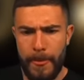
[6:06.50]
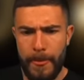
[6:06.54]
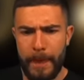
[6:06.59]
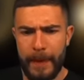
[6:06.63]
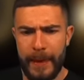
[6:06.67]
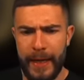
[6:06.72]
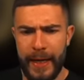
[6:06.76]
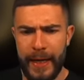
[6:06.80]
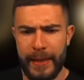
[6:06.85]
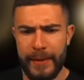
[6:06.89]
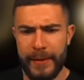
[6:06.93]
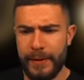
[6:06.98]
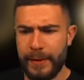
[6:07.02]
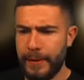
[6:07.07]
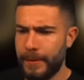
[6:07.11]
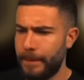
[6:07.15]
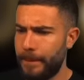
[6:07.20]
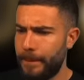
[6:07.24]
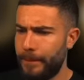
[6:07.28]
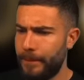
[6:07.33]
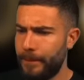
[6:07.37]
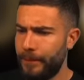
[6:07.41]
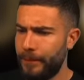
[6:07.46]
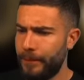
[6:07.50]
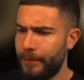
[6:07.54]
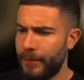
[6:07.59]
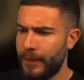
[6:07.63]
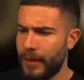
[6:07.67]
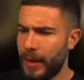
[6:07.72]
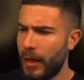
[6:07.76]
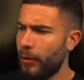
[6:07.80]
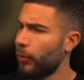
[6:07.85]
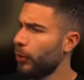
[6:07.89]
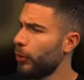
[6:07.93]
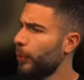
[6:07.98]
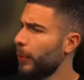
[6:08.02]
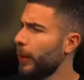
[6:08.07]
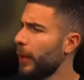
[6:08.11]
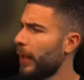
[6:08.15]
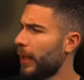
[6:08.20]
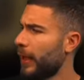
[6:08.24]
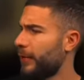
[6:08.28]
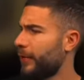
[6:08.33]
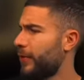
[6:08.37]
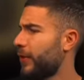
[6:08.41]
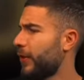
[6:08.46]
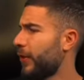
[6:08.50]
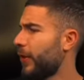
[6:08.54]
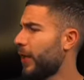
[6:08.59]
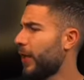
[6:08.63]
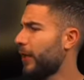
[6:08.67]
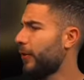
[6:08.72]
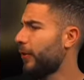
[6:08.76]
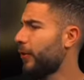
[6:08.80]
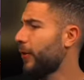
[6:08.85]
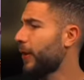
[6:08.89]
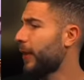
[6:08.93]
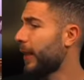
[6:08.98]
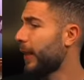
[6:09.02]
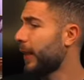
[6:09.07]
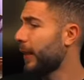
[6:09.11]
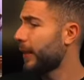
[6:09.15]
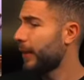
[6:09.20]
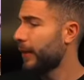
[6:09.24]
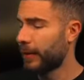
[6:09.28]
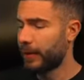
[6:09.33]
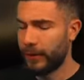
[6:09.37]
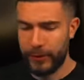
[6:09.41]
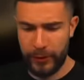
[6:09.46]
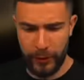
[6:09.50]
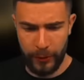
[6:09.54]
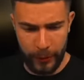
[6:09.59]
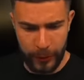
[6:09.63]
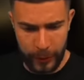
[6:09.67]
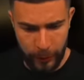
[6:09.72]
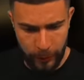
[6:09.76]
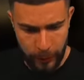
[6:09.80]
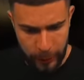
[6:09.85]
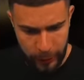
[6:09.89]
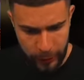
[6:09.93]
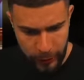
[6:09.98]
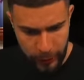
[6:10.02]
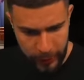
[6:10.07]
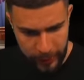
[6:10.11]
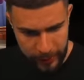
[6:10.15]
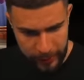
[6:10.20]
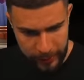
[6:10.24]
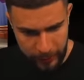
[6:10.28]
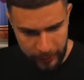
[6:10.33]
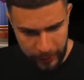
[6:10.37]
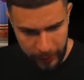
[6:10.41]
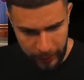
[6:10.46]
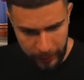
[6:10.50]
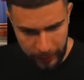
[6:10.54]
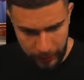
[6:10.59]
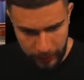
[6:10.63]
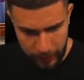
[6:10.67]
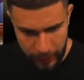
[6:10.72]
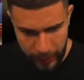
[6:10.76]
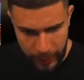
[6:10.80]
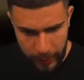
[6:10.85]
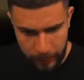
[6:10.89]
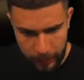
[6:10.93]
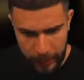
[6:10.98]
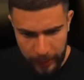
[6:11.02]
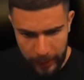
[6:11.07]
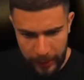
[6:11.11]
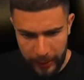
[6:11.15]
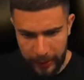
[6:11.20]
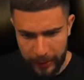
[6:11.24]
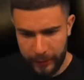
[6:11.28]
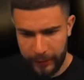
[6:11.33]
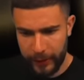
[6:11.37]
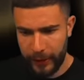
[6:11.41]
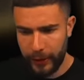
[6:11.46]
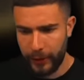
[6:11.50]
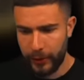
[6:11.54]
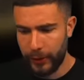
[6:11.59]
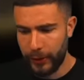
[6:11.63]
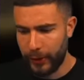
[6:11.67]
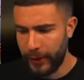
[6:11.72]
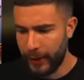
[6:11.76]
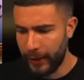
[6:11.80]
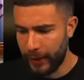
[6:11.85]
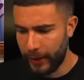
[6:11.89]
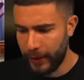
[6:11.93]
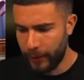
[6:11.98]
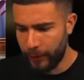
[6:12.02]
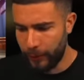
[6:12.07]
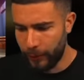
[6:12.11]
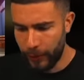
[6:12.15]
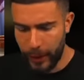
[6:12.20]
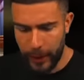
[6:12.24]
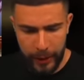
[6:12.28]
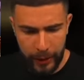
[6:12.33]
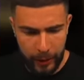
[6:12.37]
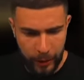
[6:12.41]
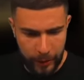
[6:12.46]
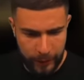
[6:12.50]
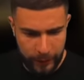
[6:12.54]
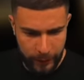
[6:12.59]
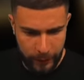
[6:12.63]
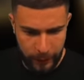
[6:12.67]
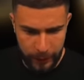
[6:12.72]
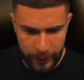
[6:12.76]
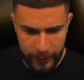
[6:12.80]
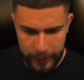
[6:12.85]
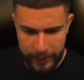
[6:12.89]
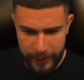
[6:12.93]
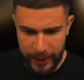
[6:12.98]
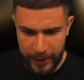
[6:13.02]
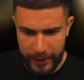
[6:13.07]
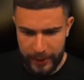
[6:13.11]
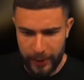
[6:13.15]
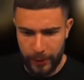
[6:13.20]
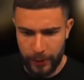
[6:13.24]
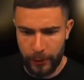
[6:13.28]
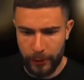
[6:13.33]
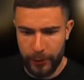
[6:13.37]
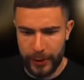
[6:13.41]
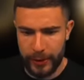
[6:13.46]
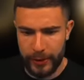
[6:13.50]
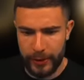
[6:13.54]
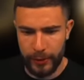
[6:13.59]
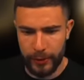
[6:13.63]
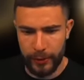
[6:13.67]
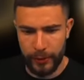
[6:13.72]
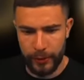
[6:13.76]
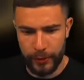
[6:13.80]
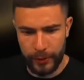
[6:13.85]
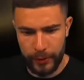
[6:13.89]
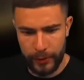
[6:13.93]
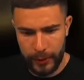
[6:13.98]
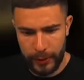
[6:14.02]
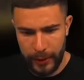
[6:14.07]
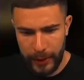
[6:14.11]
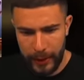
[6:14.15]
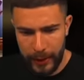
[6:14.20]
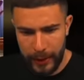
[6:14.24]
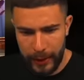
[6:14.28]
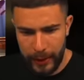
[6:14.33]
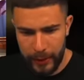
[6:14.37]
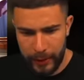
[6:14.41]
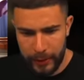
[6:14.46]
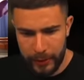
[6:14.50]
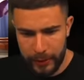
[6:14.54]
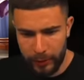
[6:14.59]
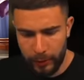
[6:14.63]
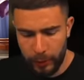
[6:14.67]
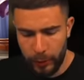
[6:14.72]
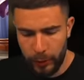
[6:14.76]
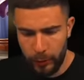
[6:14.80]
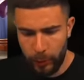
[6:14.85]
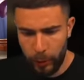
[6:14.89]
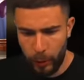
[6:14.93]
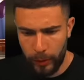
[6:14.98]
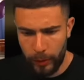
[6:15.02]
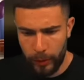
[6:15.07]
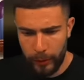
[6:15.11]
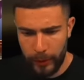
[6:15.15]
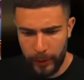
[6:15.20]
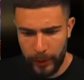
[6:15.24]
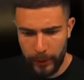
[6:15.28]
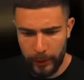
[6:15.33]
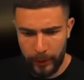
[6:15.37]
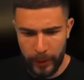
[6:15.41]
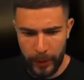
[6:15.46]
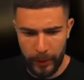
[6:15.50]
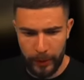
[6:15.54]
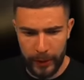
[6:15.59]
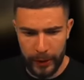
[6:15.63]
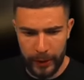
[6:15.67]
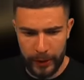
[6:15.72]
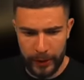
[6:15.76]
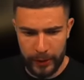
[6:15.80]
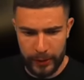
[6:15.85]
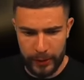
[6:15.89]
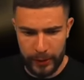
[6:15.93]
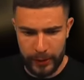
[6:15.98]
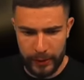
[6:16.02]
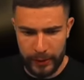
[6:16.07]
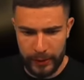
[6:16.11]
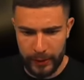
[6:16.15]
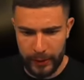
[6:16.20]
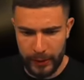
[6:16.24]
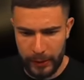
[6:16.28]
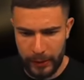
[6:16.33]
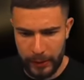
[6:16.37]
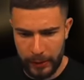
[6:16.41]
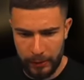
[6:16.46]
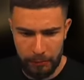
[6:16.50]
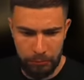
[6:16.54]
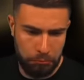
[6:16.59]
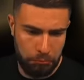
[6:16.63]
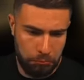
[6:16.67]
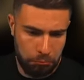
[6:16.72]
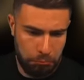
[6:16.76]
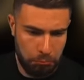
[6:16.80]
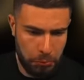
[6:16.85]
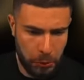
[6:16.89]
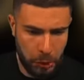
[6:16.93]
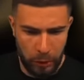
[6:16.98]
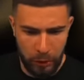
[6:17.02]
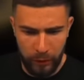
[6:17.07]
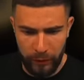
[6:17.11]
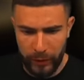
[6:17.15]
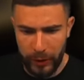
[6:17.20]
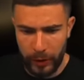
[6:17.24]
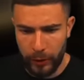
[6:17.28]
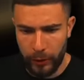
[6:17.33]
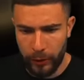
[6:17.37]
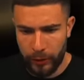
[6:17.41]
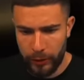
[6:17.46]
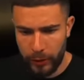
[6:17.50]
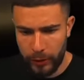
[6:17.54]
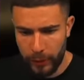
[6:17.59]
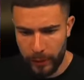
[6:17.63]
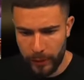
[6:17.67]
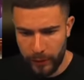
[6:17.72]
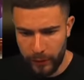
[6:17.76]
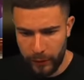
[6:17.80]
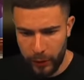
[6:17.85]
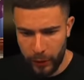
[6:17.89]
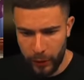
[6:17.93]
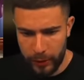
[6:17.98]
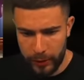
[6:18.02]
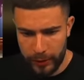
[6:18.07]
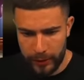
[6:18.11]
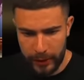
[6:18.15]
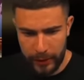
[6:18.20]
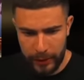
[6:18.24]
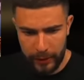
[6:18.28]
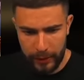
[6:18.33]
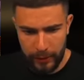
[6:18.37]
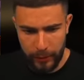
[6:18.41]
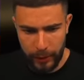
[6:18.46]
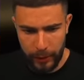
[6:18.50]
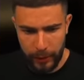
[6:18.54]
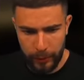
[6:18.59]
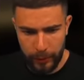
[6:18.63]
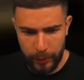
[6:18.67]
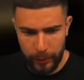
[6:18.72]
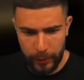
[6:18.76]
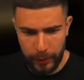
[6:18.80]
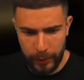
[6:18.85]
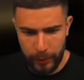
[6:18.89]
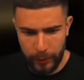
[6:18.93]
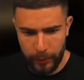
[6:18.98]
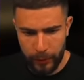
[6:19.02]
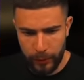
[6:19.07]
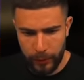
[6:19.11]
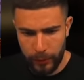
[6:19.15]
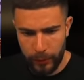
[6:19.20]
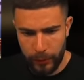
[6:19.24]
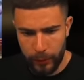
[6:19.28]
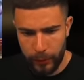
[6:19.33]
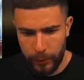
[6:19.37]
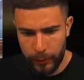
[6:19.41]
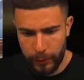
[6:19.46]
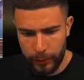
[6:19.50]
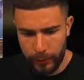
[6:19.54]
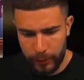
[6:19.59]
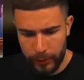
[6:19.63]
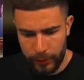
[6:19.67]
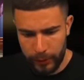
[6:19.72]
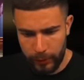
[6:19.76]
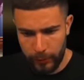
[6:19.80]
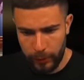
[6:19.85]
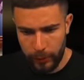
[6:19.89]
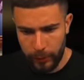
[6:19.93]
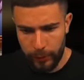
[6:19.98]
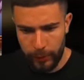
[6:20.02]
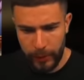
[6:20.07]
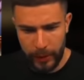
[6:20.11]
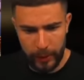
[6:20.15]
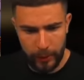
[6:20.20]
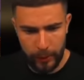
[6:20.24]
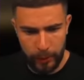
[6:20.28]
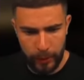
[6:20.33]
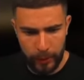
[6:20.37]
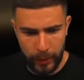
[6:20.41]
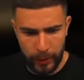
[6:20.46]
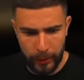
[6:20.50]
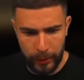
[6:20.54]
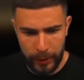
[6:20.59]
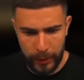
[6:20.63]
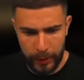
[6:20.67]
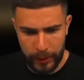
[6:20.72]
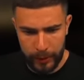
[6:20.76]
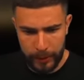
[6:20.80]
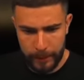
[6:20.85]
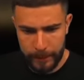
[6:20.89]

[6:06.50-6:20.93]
Guys, I will be live tonight on Kick. So when you're watching this video, I'll be live on Kick right afterwards, as I always do. This will probably be a premiere because it's a good video in terms of content. Whether we win or lose, it will be a premiere.